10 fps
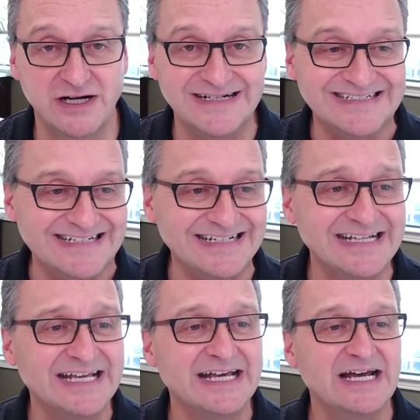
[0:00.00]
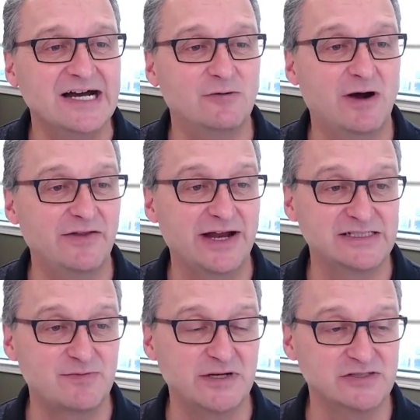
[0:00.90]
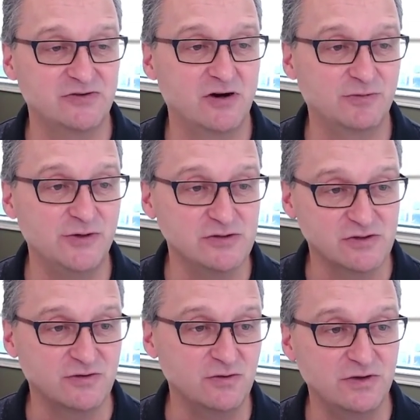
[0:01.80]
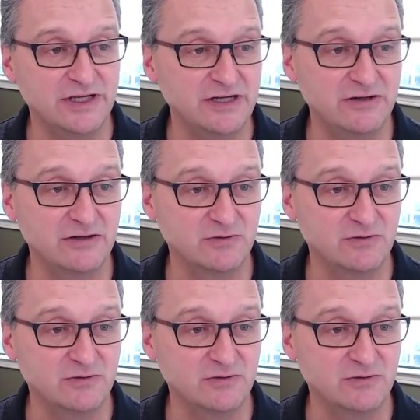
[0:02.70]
or IT. While that's been a strong producer through the year,